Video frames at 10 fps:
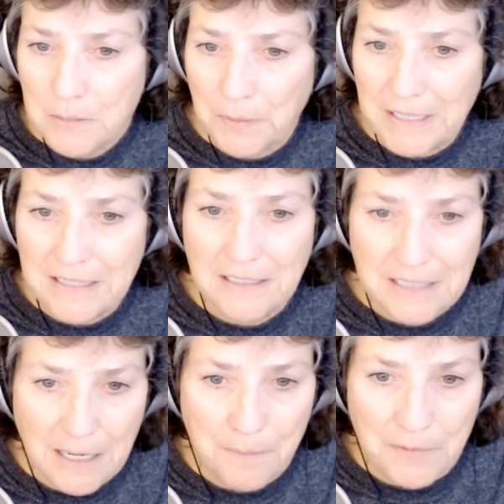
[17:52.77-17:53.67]
I explained
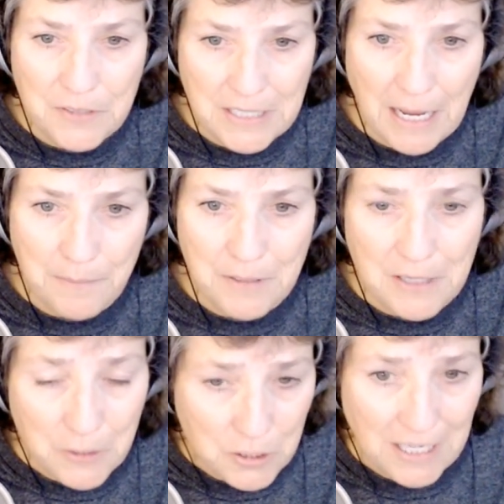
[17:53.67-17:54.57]

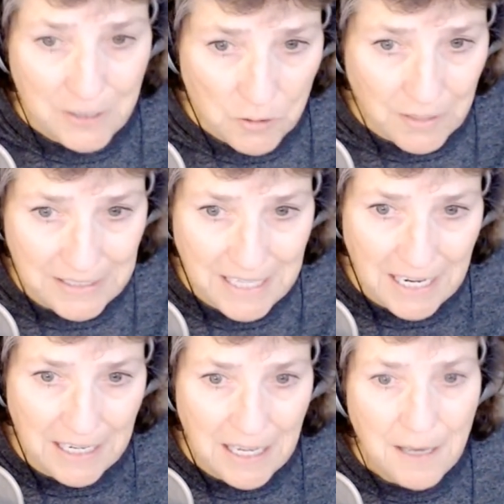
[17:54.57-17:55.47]
the shots you can
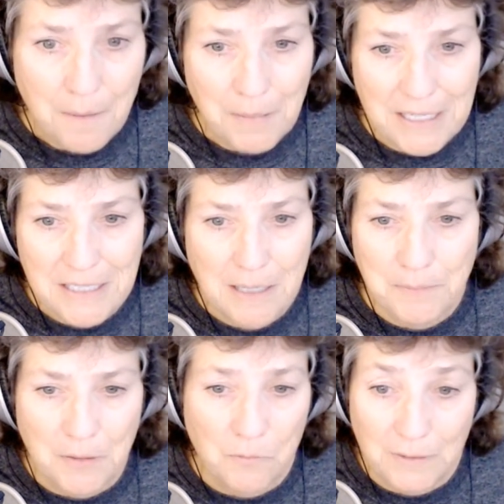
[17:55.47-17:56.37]
take, but I
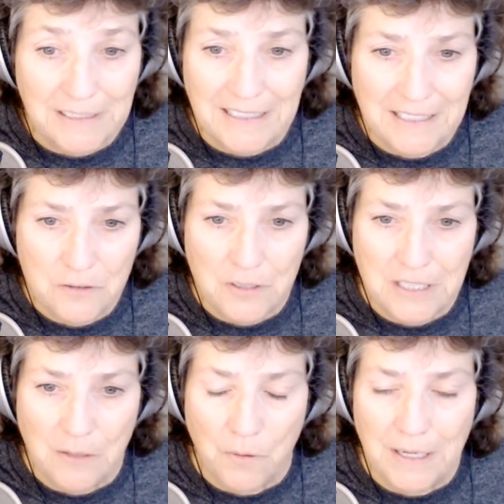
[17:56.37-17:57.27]
skipped a really
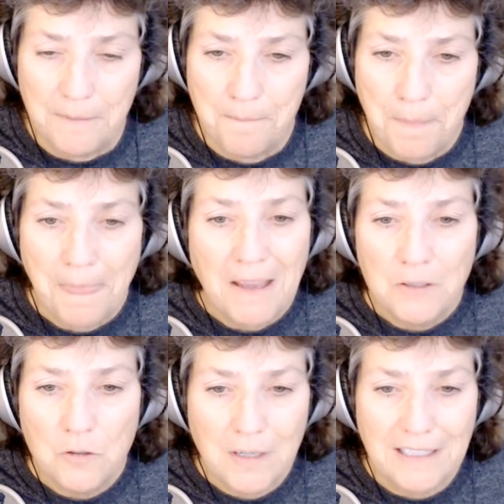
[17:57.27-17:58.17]
interesting one.
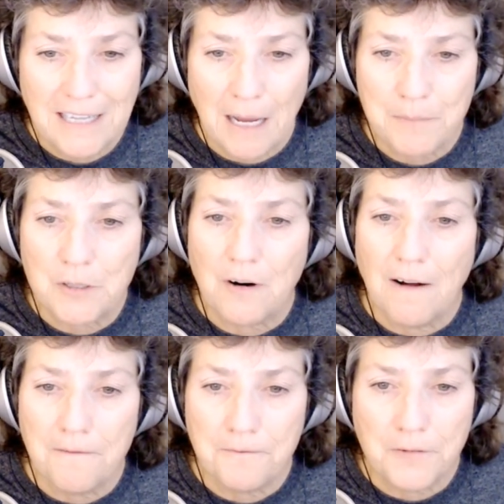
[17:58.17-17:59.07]
You can capture
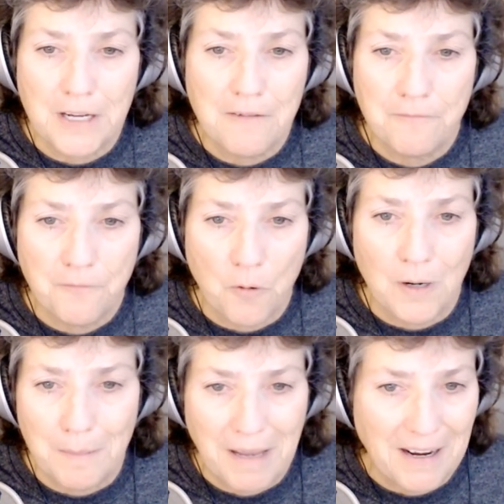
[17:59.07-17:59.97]
a free
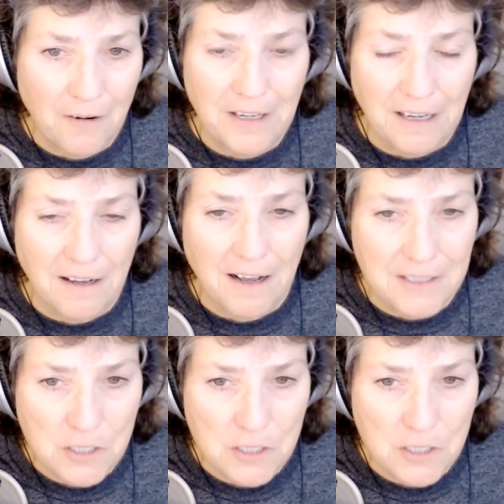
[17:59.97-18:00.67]
form area